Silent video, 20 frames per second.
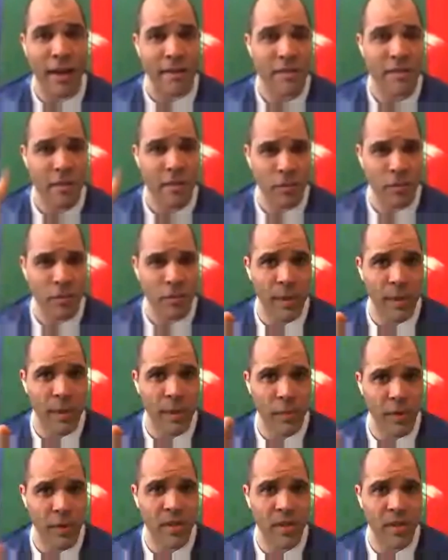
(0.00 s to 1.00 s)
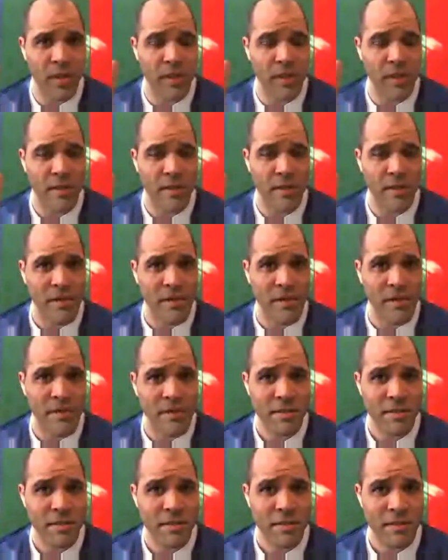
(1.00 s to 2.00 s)
yeah. so done. Reaper,
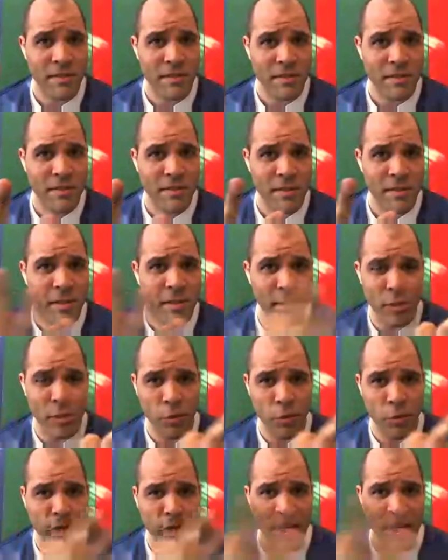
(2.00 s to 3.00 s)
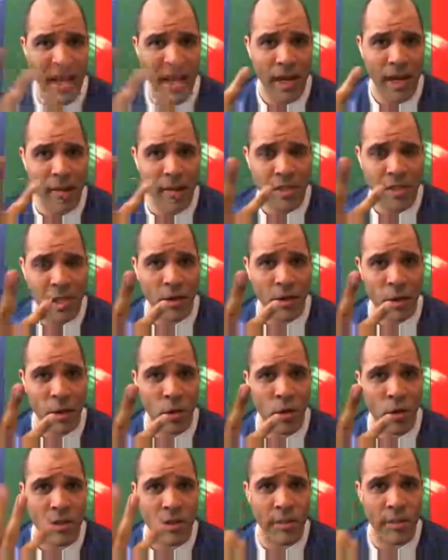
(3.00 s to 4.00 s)
there's three games on
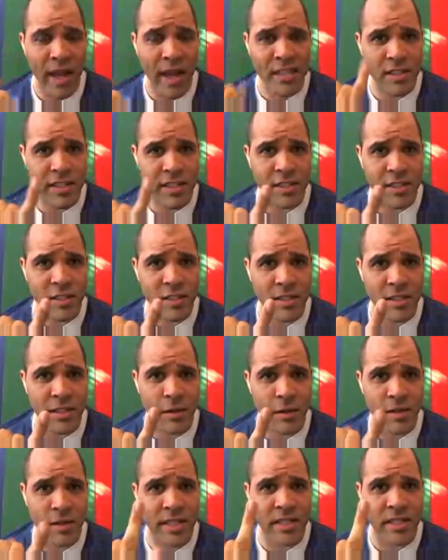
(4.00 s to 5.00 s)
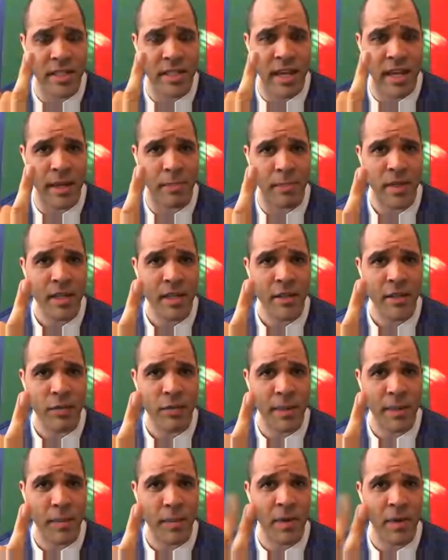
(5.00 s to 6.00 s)
hold. Imagination is the only escape.
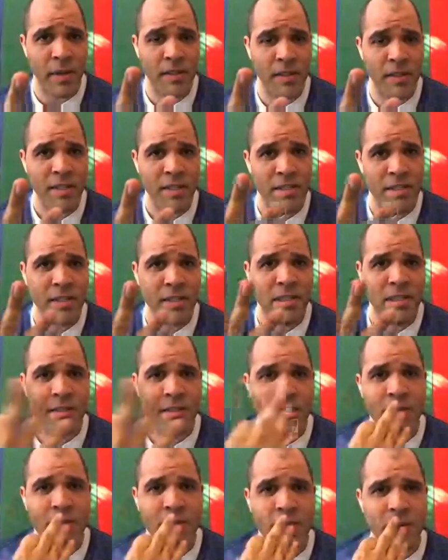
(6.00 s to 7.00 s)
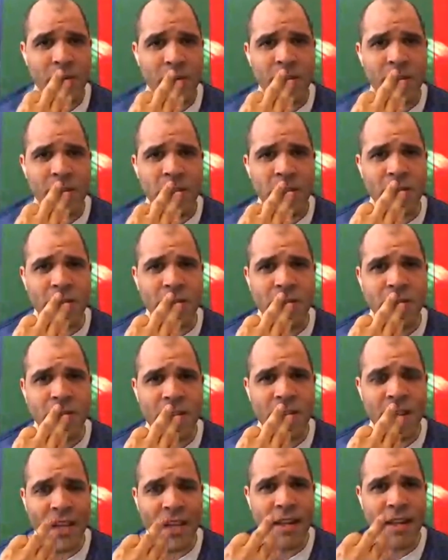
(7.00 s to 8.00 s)
Reaper. Oh, yeah. yeah.
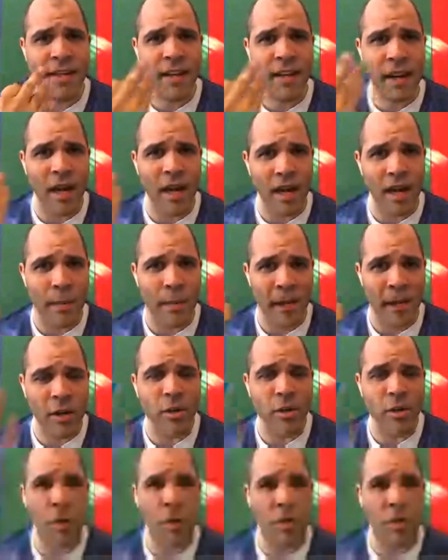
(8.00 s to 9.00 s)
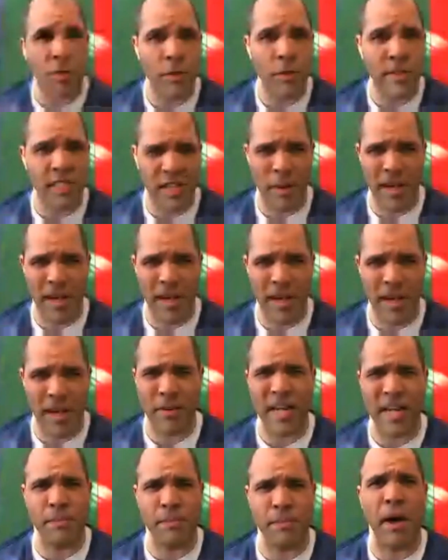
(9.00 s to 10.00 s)
And then uh, Mecho Wars two is coming
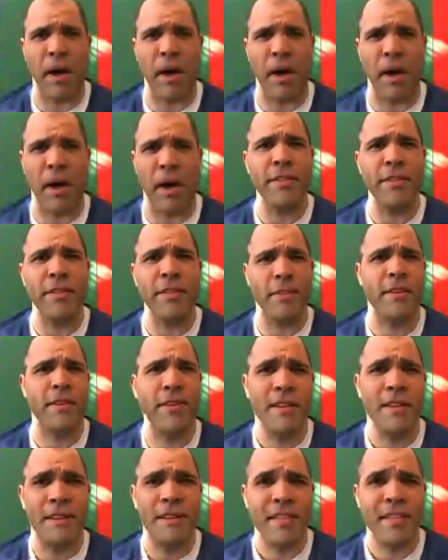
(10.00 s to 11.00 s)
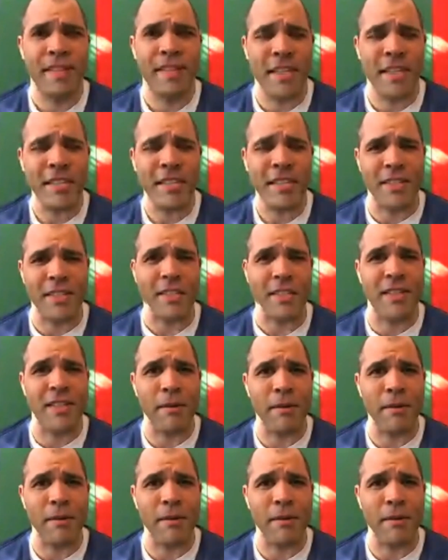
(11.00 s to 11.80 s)
out next month? Jesus.